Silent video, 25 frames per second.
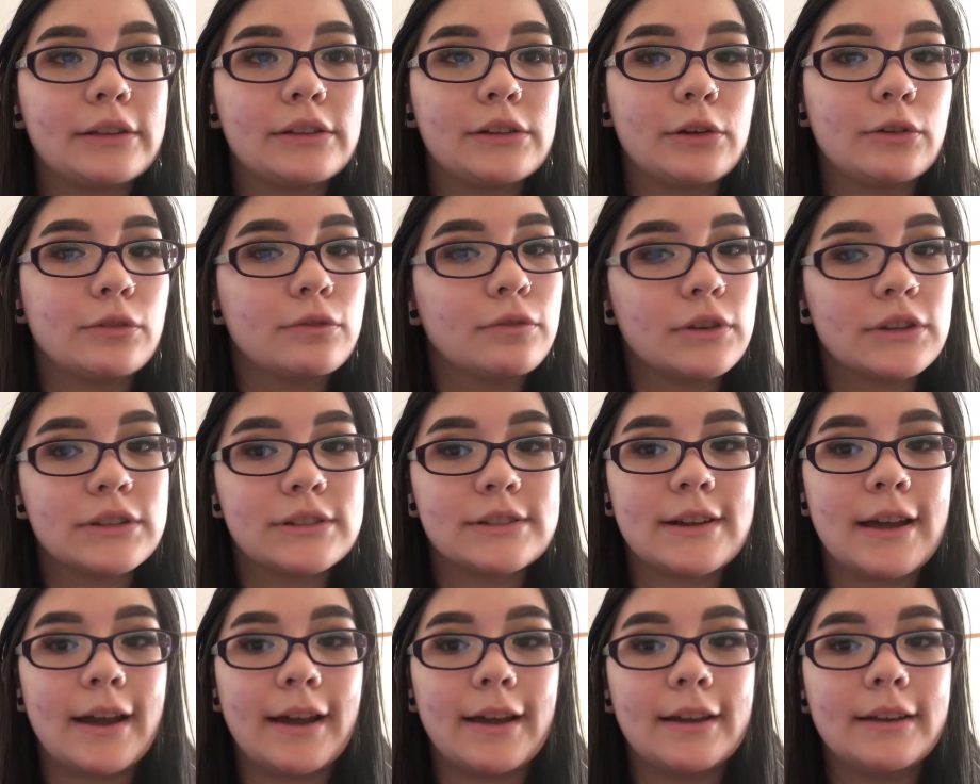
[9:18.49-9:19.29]
Oprah is
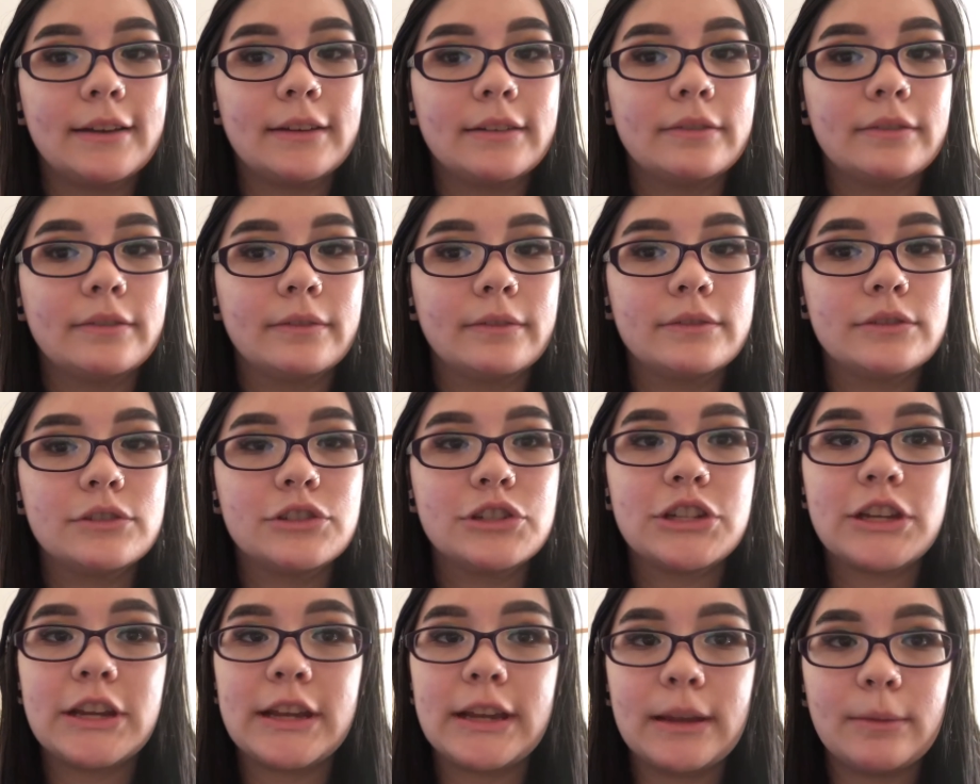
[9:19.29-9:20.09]
not
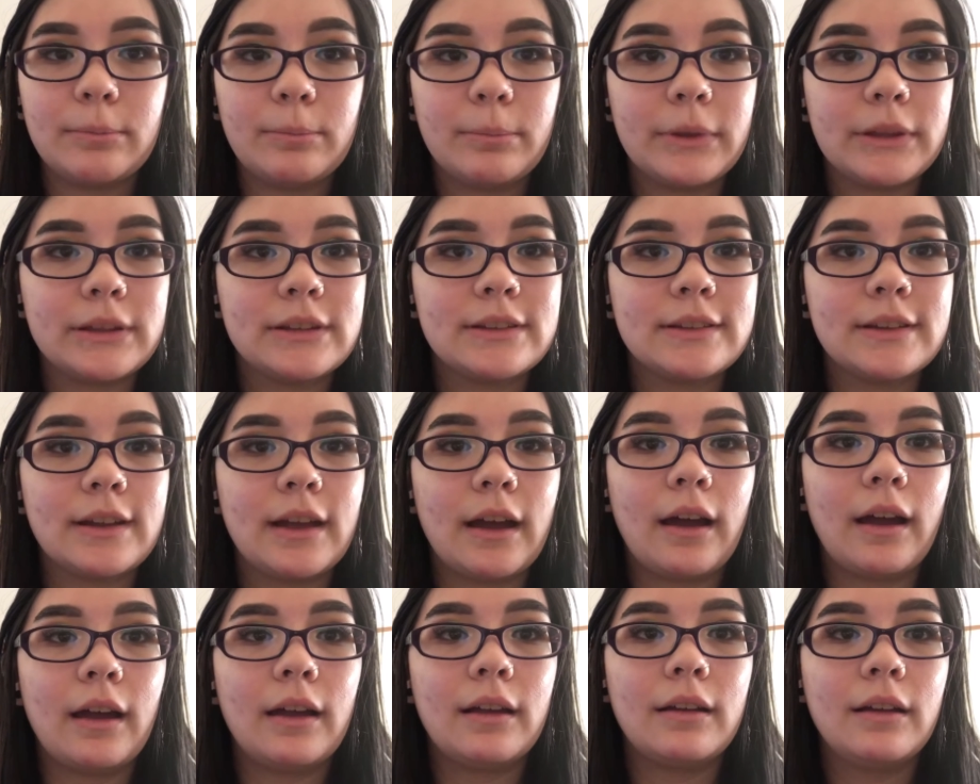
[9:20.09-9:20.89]
cheap, it's
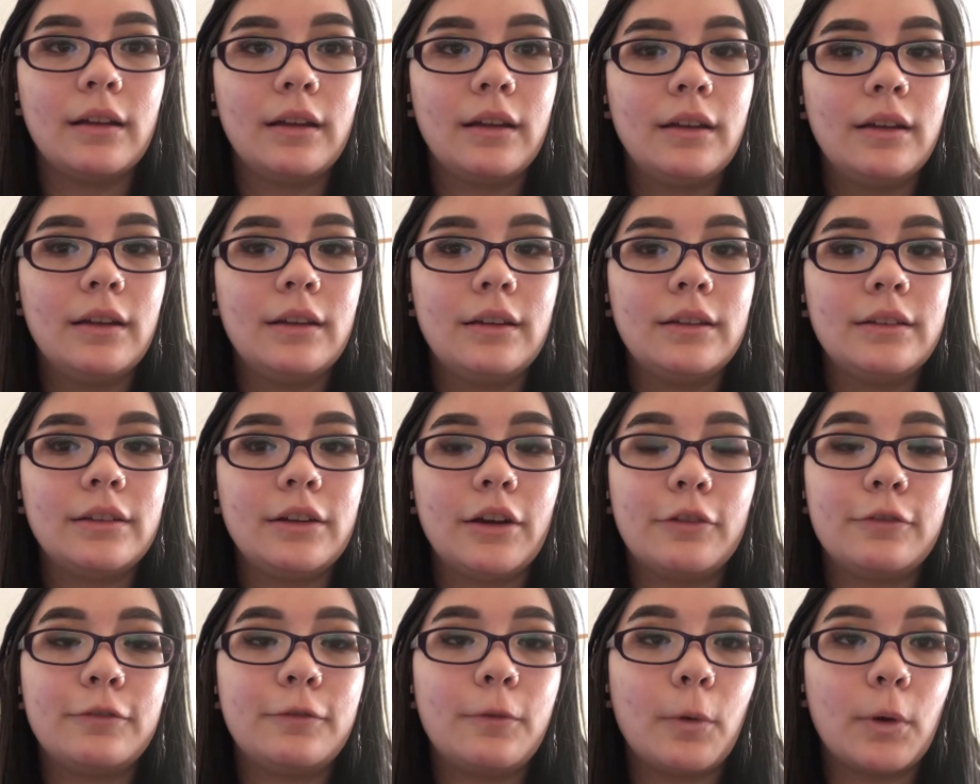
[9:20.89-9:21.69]
not
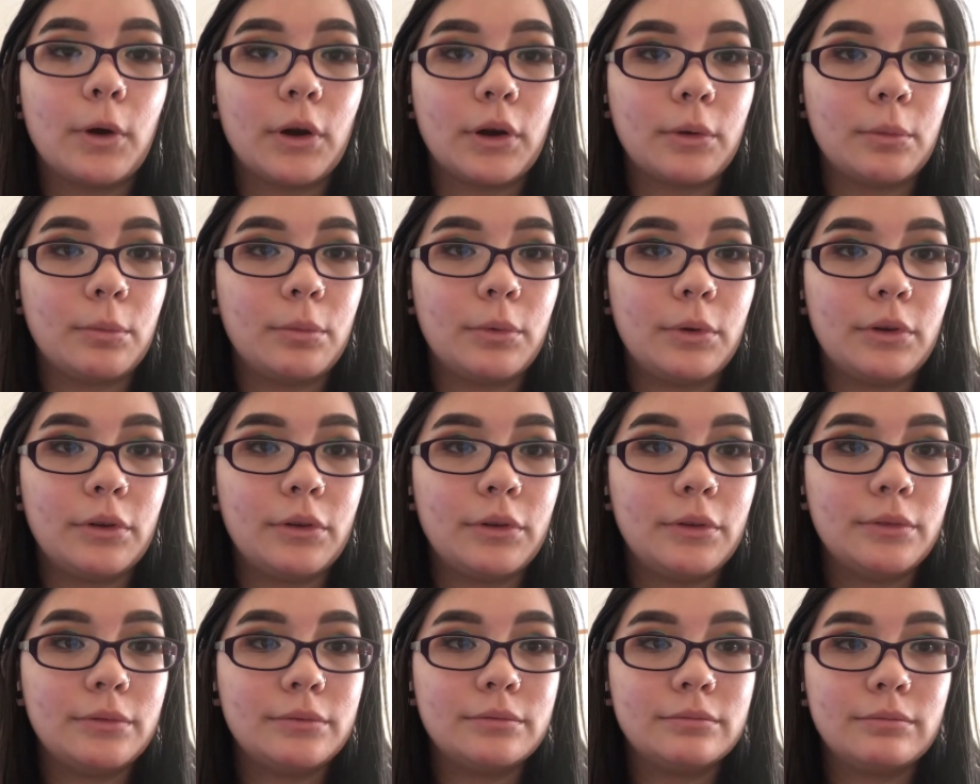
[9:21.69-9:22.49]

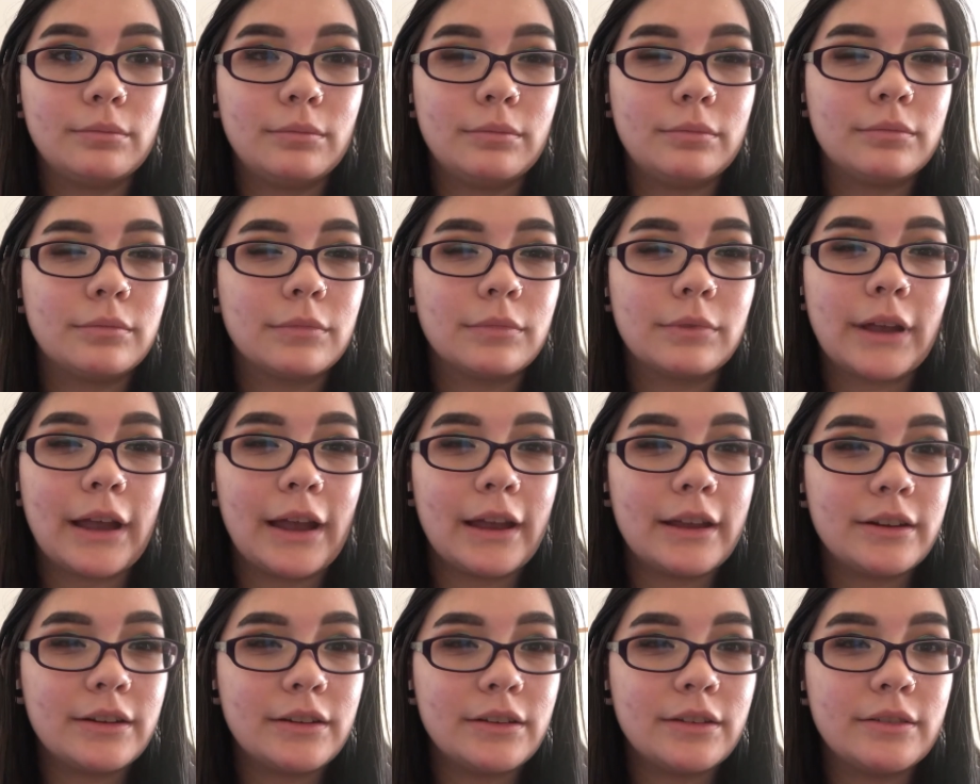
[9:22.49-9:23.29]
affordable,
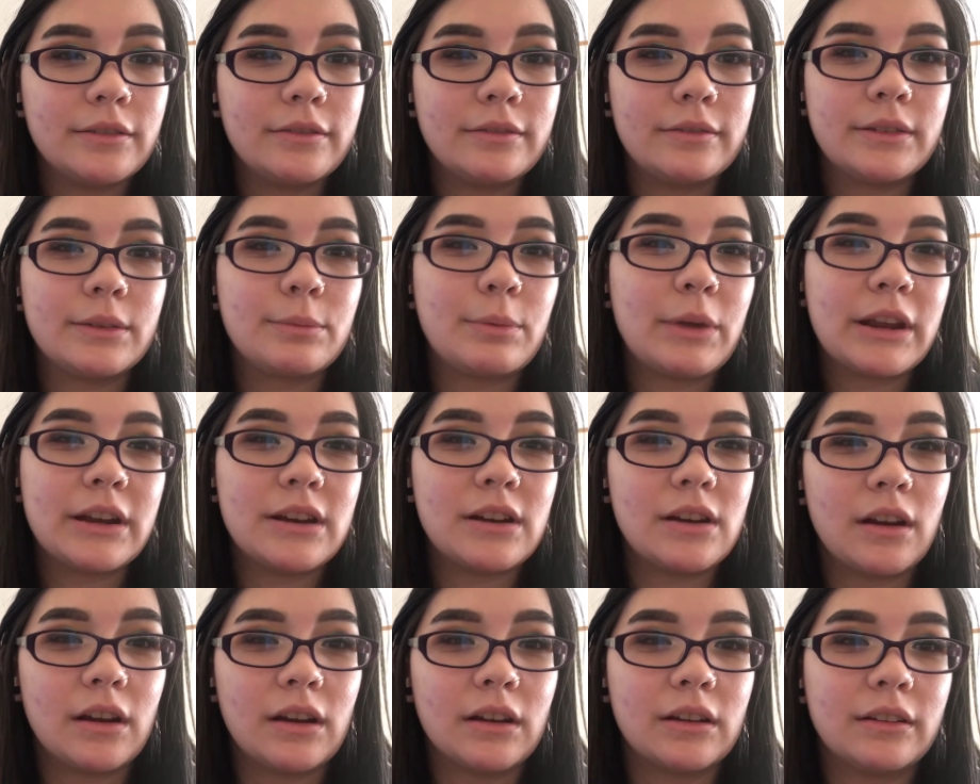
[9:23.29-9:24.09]
kind of,
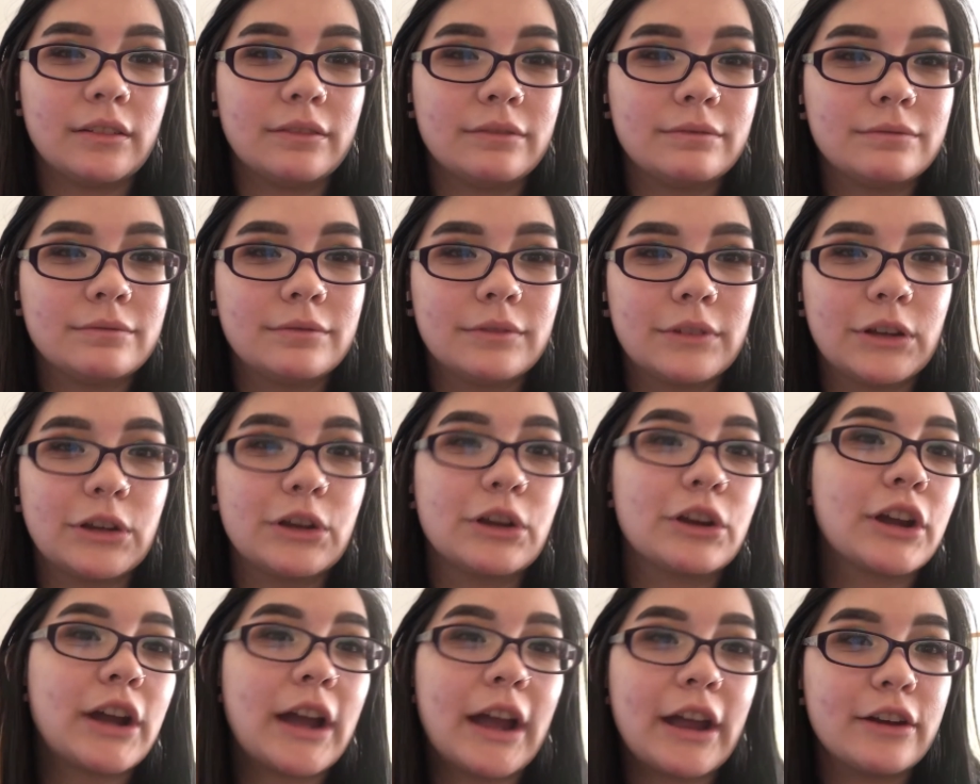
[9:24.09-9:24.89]
depending on
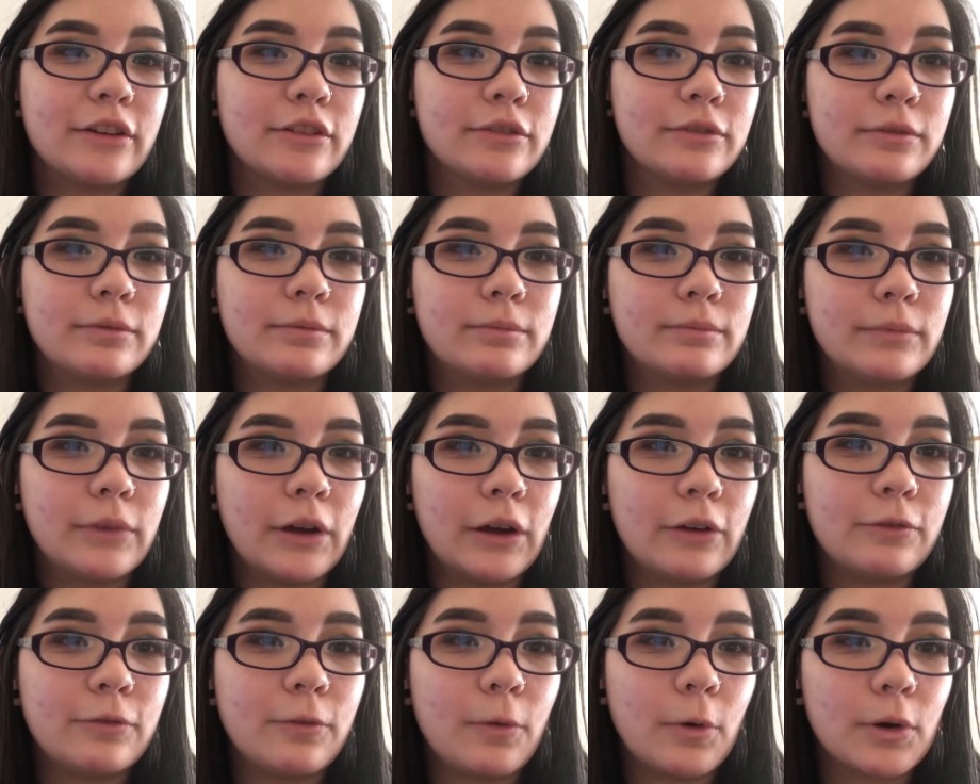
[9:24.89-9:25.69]
your kind of
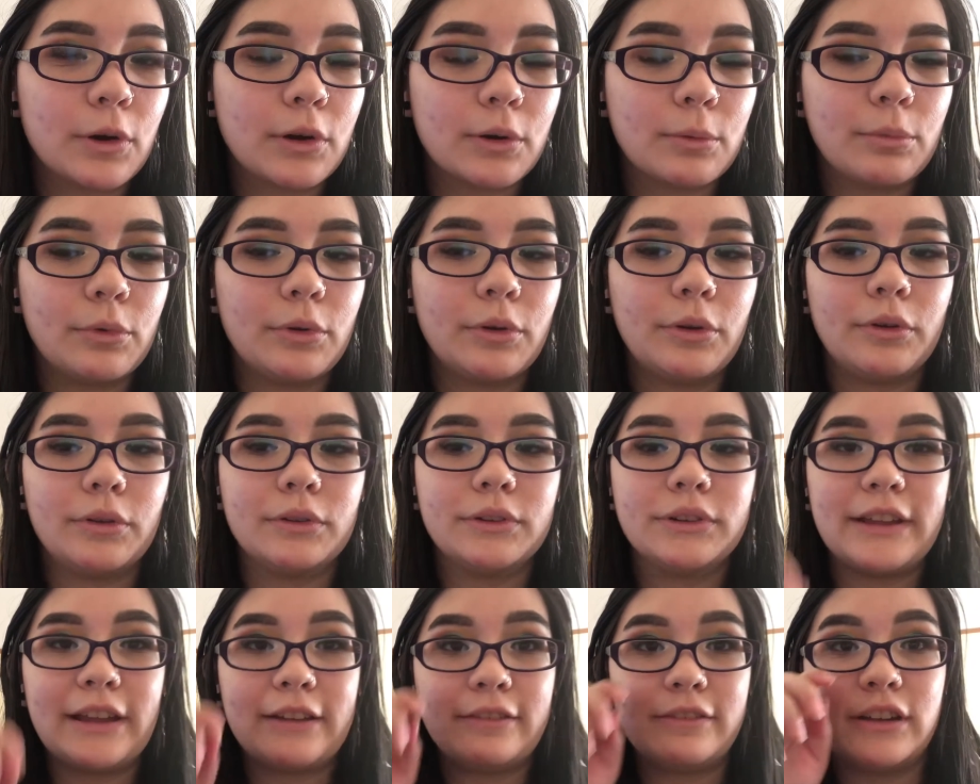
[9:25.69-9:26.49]
affordable
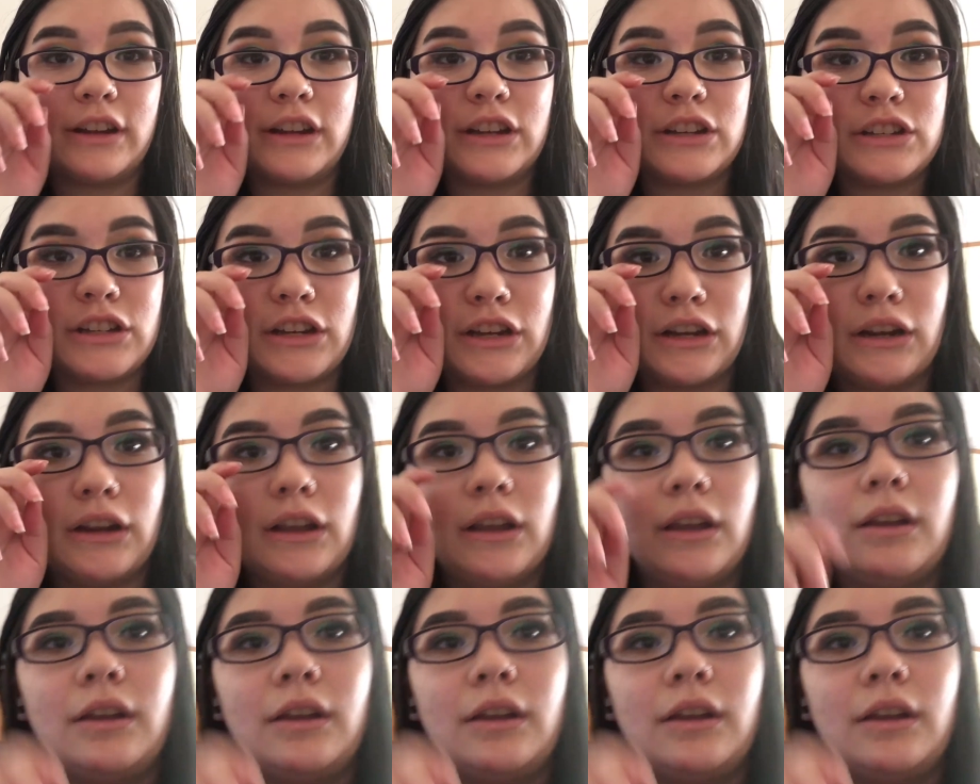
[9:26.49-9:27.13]
definition.